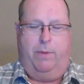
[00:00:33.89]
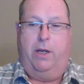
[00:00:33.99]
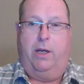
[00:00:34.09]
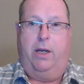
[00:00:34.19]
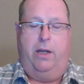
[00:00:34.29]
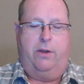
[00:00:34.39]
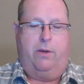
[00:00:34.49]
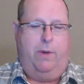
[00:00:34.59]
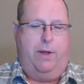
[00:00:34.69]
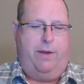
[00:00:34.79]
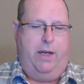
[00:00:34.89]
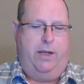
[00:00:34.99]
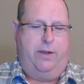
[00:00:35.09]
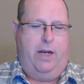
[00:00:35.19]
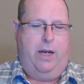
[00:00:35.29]
begins with
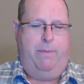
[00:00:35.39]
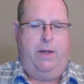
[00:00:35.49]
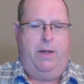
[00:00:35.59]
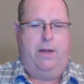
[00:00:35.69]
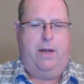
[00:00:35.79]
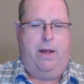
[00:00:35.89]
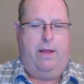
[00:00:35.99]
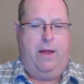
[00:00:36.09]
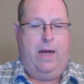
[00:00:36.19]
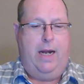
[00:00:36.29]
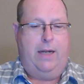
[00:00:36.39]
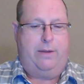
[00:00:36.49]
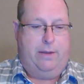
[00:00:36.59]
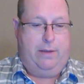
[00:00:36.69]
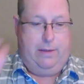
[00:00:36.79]
a statement
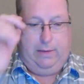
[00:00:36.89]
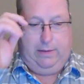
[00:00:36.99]
that